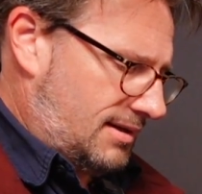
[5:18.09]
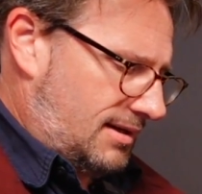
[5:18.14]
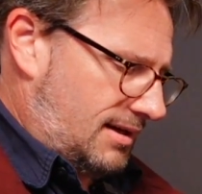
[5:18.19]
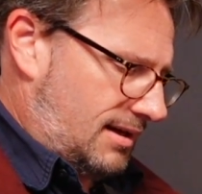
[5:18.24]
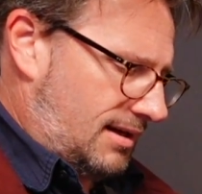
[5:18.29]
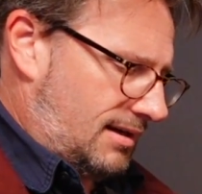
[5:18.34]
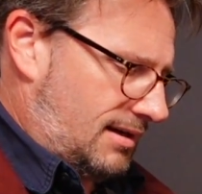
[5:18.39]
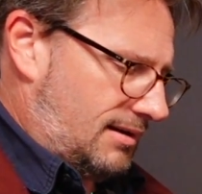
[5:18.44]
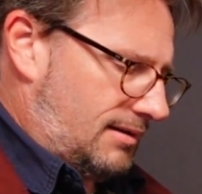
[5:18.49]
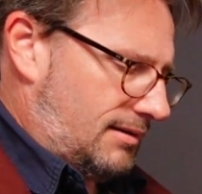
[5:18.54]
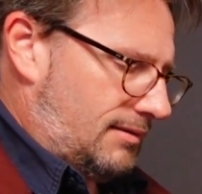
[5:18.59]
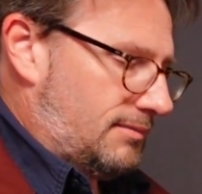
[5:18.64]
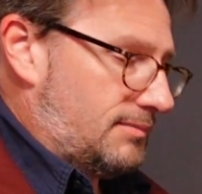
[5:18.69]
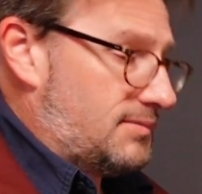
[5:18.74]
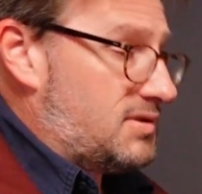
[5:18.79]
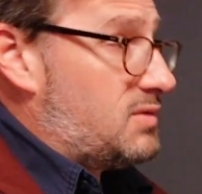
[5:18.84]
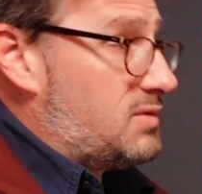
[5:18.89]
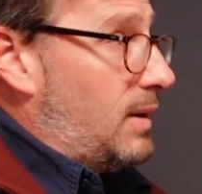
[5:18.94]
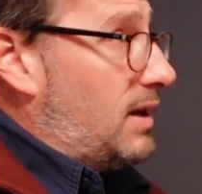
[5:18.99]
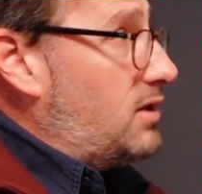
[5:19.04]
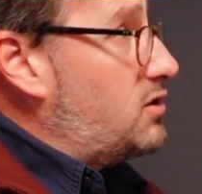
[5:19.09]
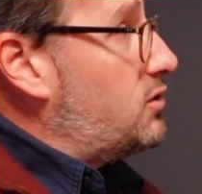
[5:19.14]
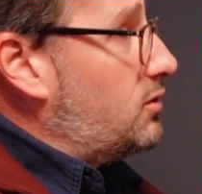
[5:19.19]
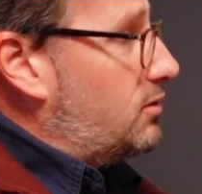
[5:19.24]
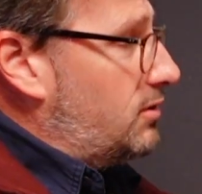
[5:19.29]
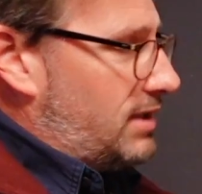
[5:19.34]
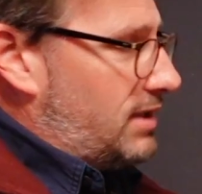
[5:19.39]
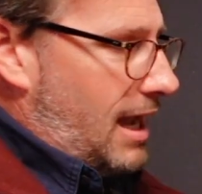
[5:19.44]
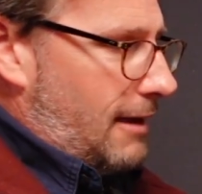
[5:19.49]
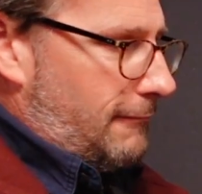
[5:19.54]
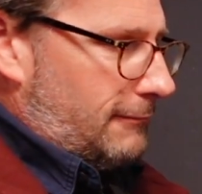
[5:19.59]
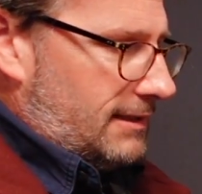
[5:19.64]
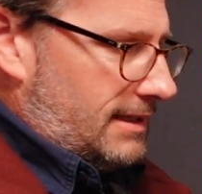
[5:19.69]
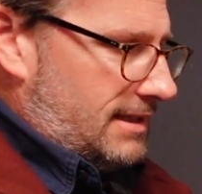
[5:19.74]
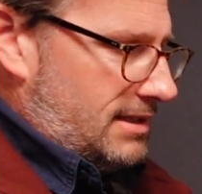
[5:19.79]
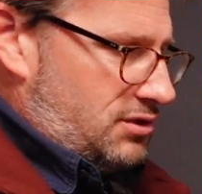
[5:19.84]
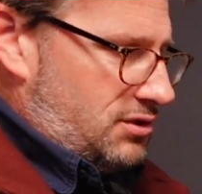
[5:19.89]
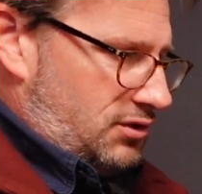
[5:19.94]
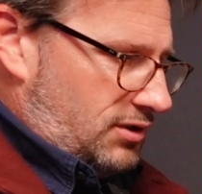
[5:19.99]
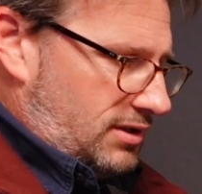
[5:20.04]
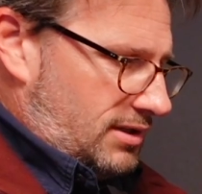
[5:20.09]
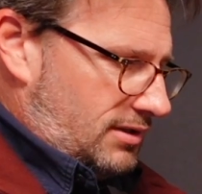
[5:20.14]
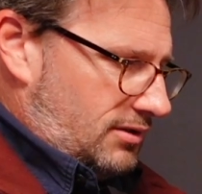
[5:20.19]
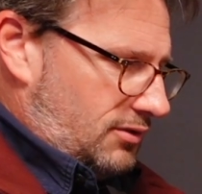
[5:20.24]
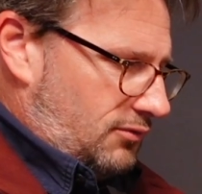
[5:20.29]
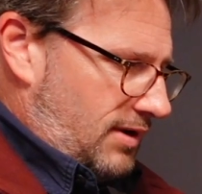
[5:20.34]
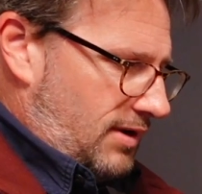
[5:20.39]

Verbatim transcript: uh, spatial anomalies, you can uh,